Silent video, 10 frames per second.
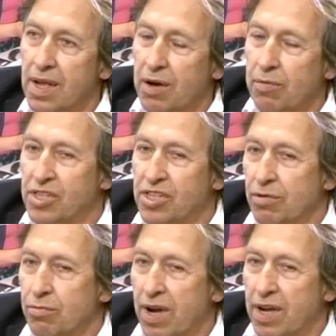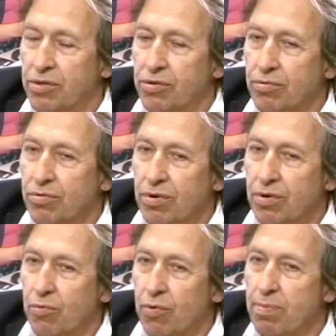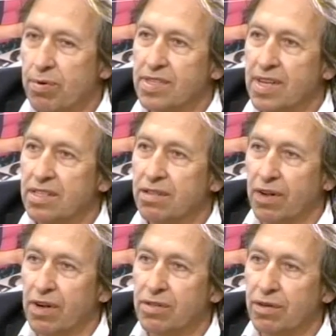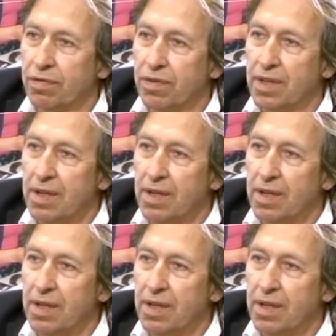which is a way to repossess philosophy,